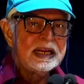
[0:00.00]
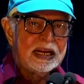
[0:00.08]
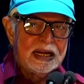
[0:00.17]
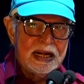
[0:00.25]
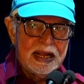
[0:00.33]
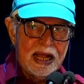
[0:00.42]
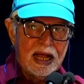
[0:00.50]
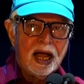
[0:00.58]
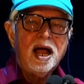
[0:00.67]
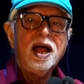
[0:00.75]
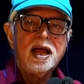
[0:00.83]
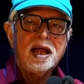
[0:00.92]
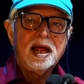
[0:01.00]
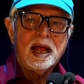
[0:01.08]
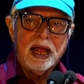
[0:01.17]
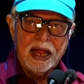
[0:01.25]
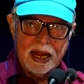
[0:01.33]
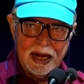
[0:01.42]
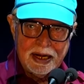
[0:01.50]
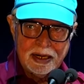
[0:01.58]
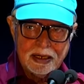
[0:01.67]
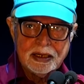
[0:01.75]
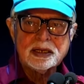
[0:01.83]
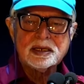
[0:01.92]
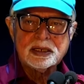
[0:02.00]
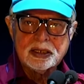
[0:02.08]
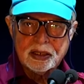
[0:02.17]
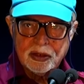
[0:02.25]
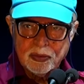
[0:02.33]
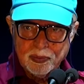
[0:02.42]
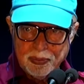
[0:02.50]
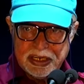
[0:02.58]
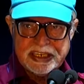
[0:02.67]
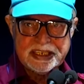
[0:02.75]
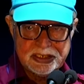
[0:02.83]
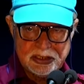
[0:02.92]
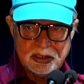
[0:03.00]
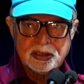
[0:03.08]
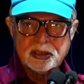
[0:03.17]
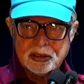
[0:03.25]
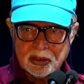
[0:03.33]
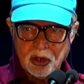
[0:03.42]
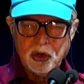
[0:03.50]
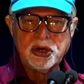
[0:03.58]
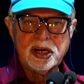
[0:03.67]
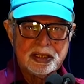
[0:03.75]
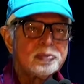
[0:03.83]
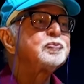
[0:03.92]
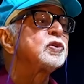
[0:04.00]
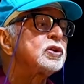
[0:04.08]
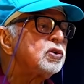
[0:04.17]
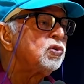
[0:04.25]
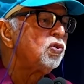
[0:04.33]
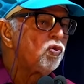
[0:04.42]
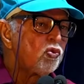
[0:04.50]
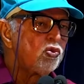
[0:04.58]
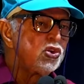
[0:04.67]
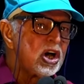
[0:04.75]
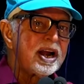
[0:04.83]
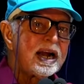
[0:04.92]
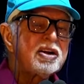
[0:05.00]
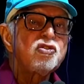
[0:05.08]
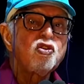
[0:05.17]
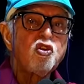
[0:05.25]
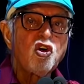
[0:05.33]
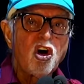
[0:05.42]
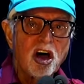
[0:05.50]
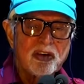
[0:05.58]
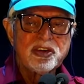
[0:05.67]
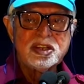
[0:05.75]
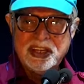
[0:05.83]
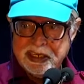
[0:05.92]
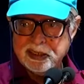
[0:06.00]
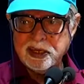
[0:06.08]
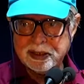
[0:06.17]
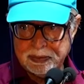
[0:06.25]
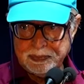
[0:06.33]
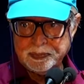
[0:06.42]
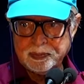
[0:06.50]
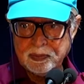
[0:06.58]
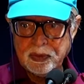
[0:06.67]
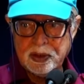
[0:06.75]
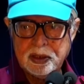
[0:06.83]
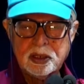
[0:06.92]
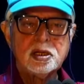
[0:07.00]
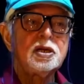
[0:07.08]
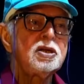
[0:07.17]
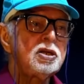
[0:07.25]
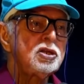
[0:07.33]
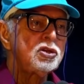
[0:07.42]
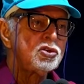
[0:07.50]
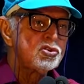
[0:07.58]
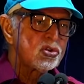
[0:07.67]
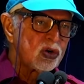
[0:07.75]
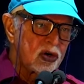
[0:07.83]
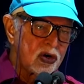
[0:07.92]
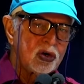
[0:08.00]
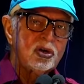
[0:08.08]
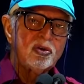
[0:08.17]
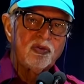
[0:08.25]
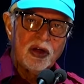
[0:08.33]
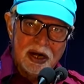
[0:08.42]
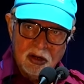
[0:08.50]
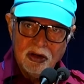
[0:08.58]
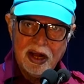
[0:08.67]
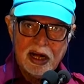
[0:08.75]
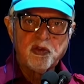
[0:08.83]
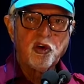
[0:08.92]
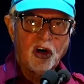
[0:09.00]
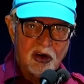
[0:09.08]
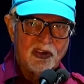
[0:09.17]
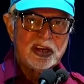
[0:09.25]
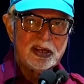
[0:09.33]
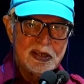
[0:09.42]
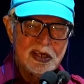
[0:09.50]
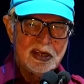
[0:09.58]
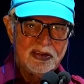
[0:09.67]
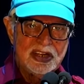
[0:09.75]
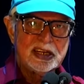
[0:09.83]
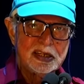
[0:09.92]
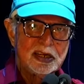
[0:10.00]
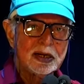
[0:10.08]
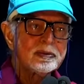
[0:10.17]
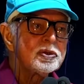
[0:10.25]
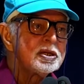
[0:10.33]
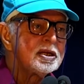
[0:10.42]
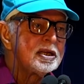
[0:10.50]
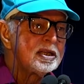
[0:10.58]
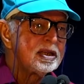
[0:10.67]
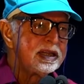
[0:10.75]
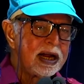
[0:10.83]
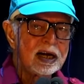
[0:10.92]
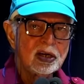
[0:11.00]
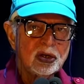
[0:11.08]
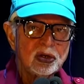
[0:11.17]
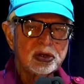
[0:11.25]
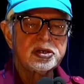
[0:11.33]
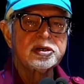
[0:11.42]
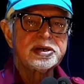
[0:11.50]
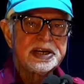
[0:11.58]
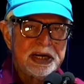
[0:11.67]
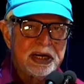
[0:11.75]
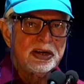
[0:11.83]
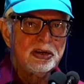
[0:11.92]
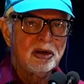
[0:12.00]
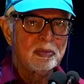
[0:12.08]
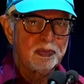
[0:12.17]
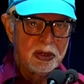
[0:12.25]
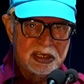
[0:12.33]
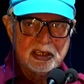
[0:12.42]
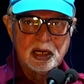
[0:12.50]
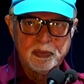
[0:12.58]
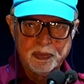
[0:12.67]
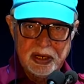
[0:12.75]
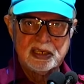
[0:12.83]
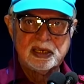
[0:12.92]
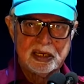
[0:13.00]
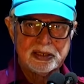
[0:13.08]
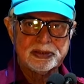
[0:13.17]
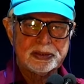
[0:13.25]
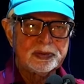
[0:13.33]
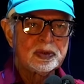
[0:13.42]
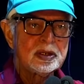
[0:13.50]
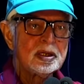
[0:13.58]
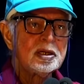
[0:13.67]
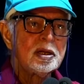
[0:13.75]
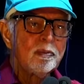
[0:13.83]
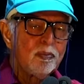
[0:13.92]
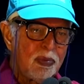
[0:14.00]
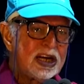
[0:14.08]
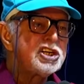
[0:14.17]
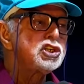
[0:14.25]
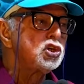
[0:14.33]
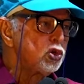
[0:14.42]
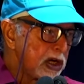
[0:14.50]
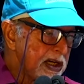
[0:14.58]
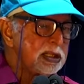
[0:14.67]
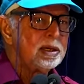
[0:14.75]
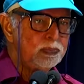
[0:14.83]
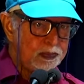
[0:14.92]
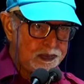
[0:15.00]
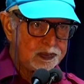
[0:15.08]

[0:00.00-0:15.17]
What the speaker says: India and British colonialism, we are at war with each other. So when you are at war with each other, then you treat your political prisoners by shooting them,